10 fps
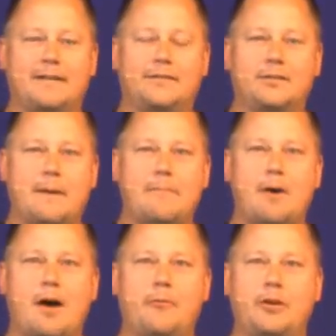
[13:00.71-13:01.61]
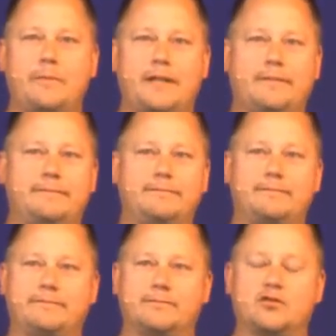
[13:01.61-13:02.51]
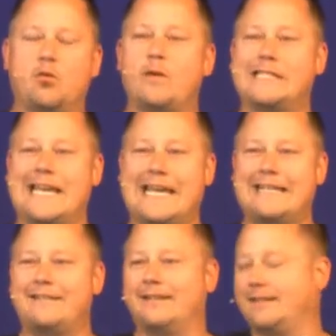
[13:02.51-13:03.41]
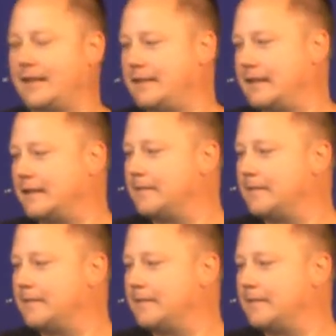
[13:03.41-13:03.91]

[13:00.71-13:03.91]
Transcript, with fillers: so my mom would have been 28, I think,